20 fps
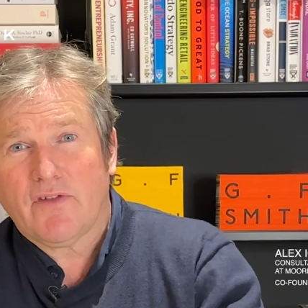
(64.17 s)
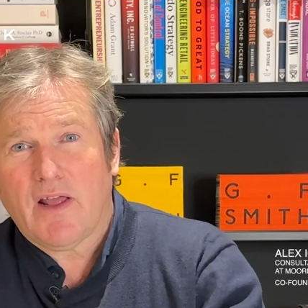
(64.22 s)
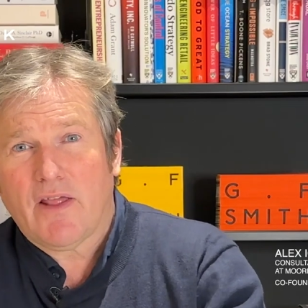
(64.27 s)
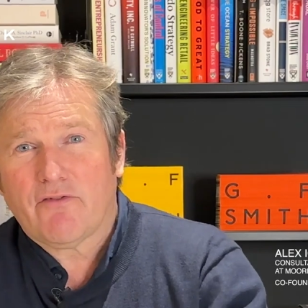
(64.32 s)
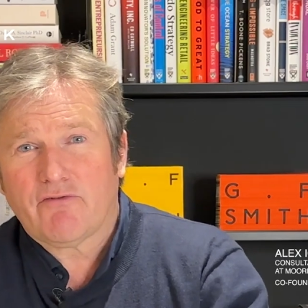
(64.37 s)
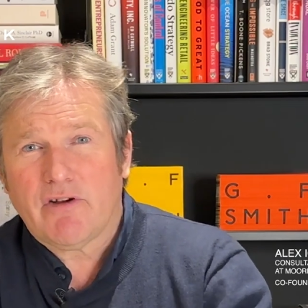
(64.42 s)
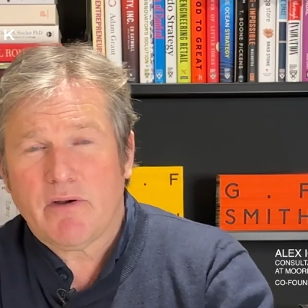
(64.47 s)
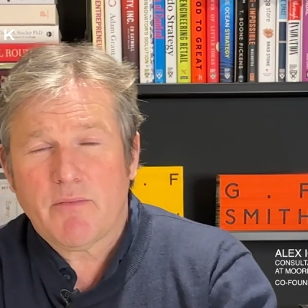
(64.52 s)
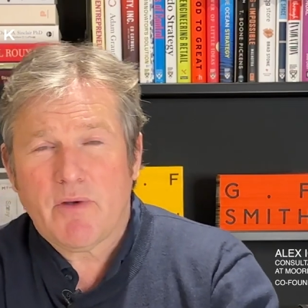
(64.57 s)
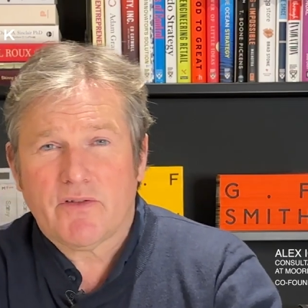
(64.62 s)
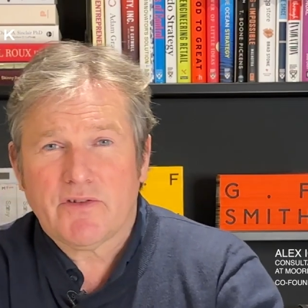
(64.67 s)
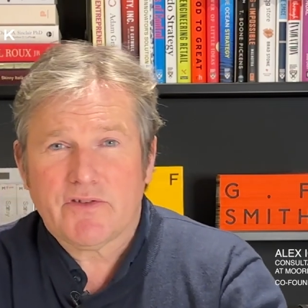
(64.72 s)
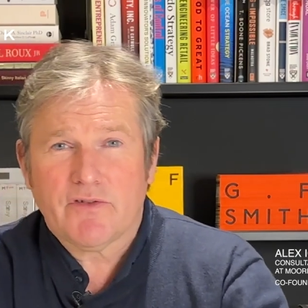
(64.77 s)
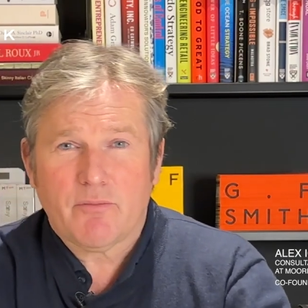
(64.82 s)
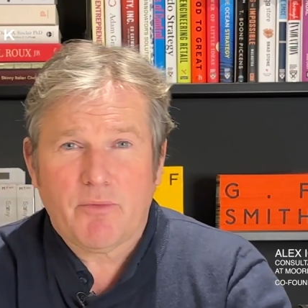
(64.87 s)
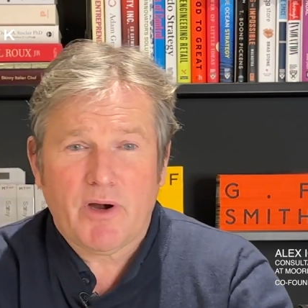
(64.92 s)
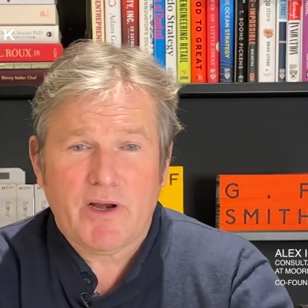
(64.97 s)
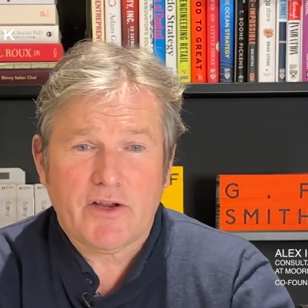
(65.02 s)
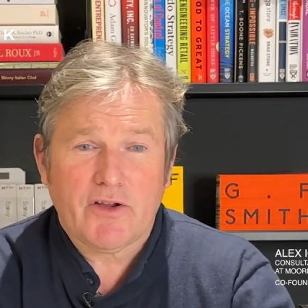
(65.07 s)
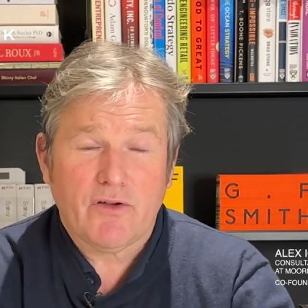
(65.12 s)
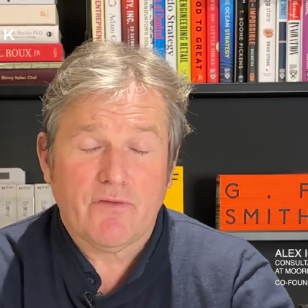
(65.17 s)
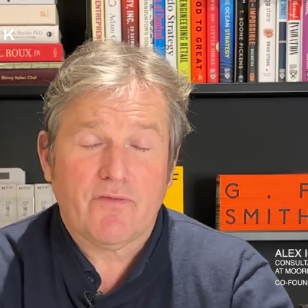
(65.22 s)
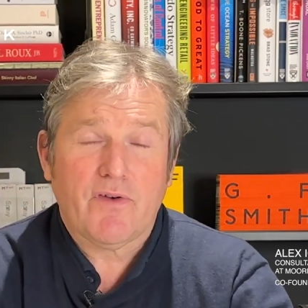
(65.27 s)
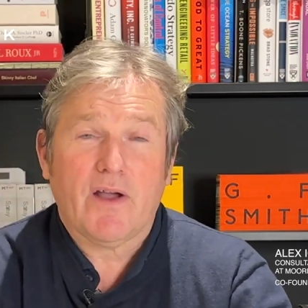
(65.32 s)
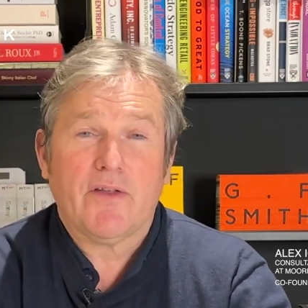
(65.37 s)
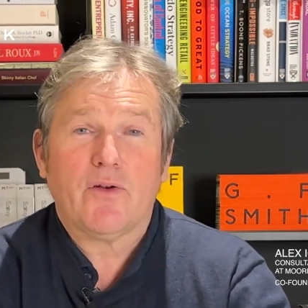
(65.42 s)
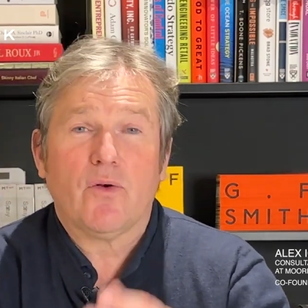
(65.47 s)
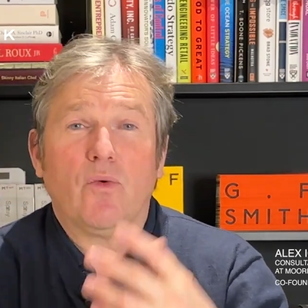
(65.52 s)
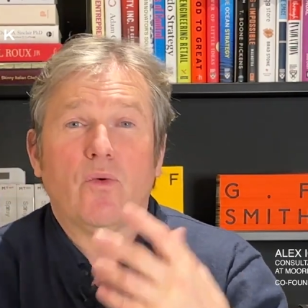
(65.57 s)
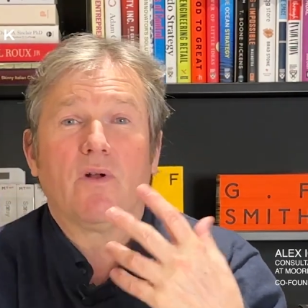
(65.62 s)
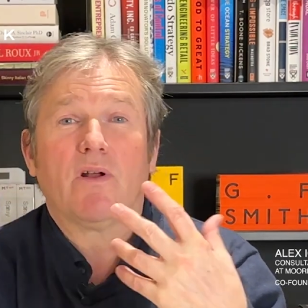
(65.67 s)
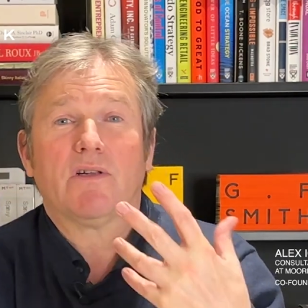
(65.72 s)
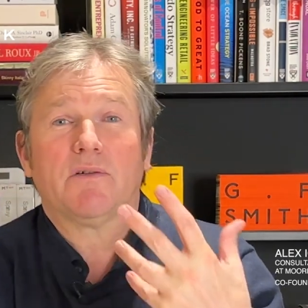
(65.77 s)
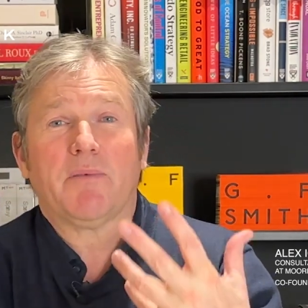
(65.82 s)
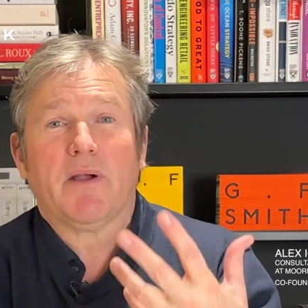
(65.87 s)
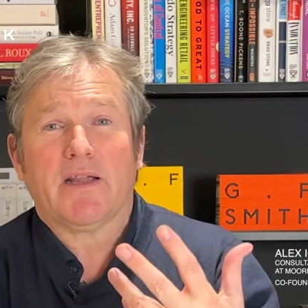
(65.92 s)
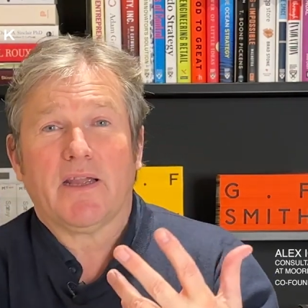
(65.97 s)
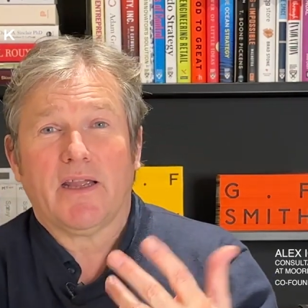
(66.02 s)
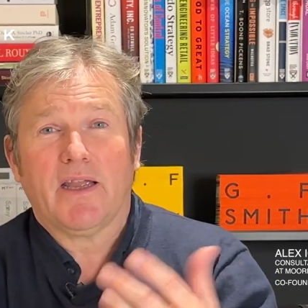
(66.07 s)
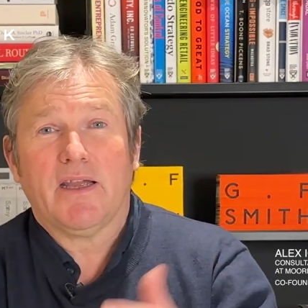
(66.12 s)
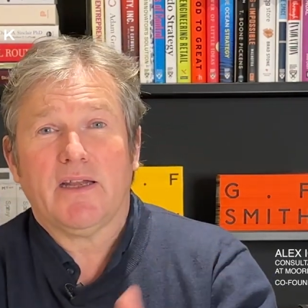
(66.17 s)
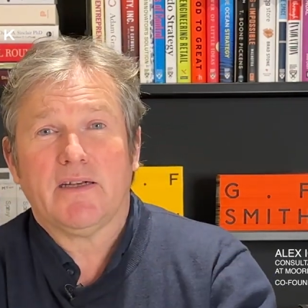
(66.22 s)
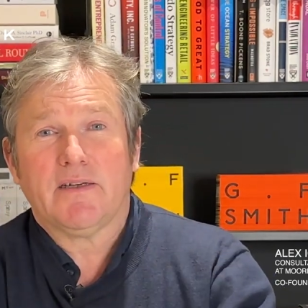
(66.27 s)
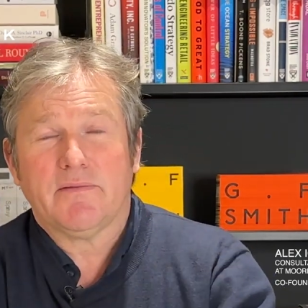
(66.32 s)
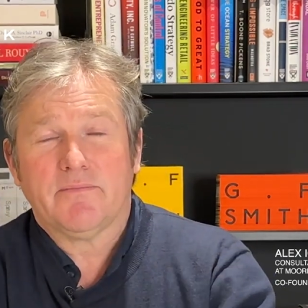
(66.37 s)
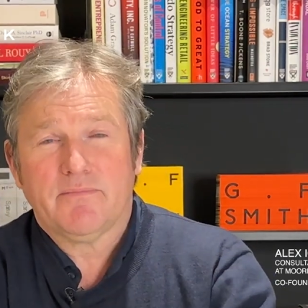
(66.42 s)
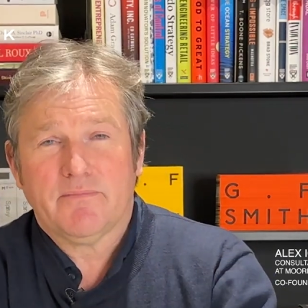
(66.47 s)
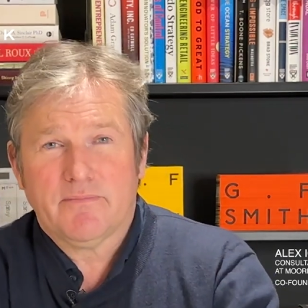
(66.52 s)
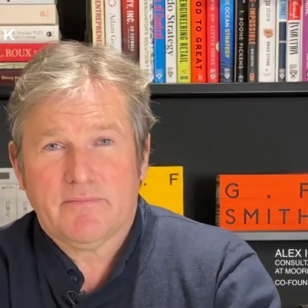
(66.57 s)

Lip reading: that 3 months of break, you find it all comes back again.